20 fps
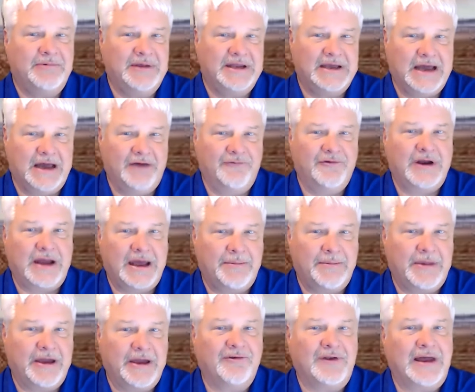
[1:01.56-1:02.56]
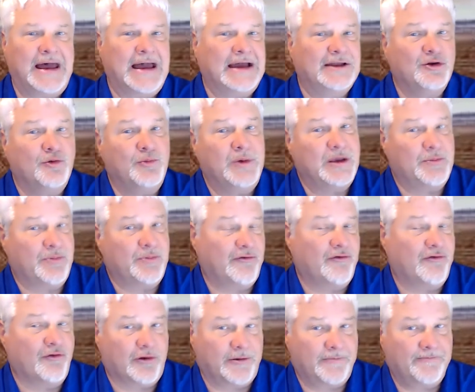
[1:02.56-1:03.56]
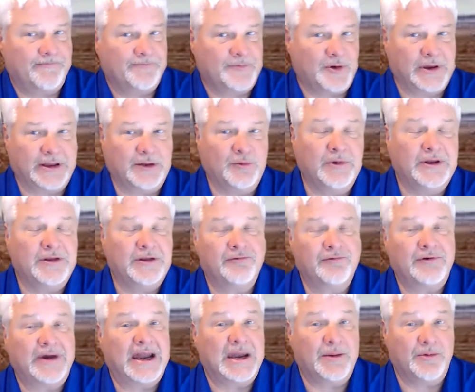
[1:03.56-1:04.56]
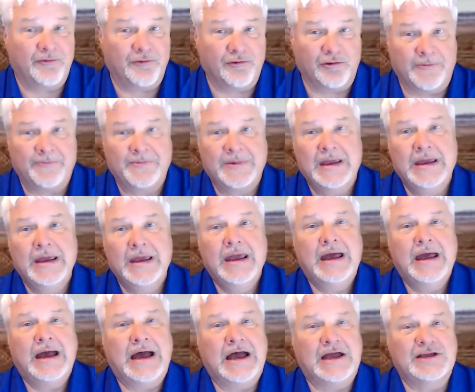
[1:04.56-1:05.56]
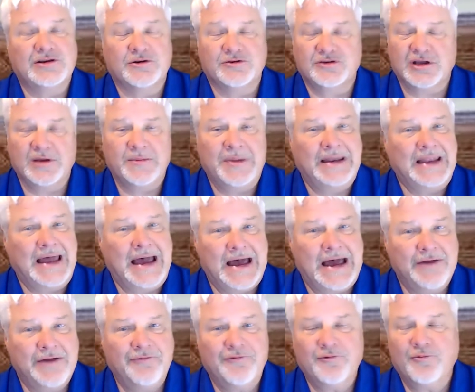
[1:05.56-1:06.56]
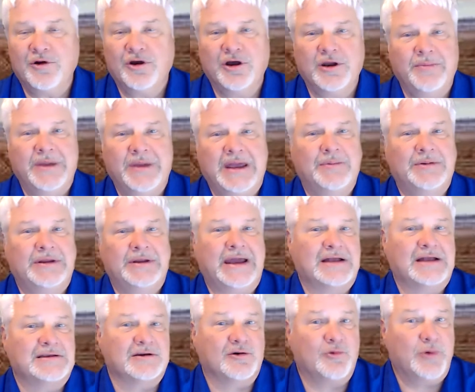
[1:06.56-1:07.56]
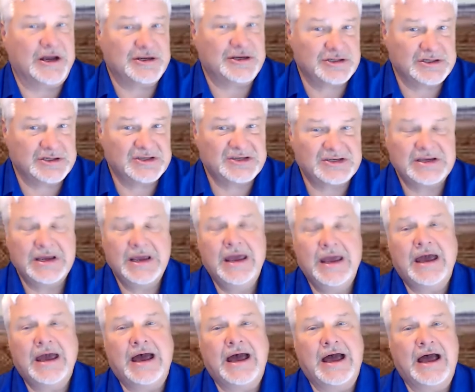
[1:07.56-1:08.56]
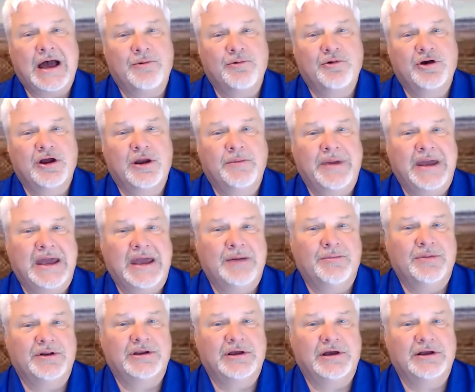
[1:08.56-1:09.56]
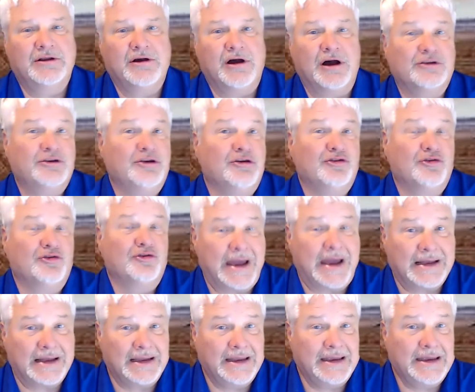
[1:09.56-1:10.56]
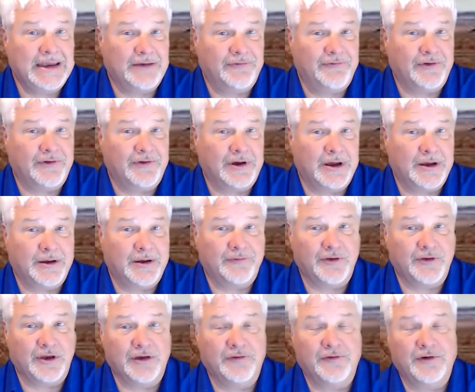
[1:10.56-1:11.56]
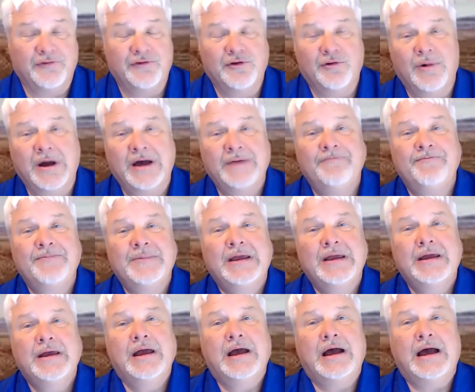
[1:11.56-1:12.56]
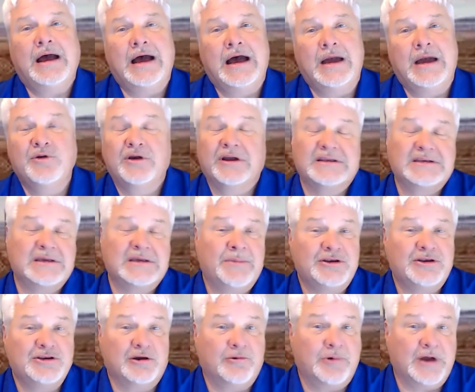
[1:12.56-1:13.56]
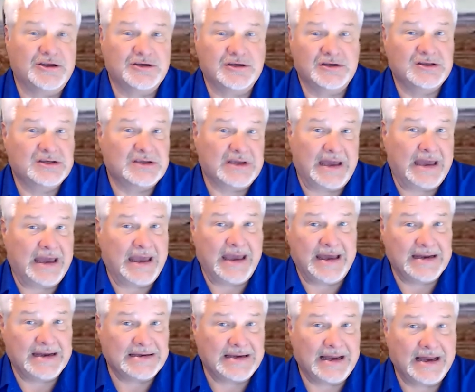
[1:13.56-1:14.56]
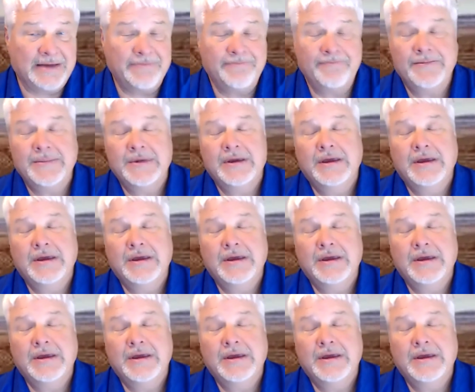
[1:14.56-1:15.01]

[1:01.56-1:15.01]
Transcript: we covered on my vlog the week before, okay, the, the Friday before. Uh, so it's going to be live. We're going to be able to answer questions. Uh, we're going to be able to talk to you directly if, uh, if, if, you want. Um, you can submit your questions ahead of time.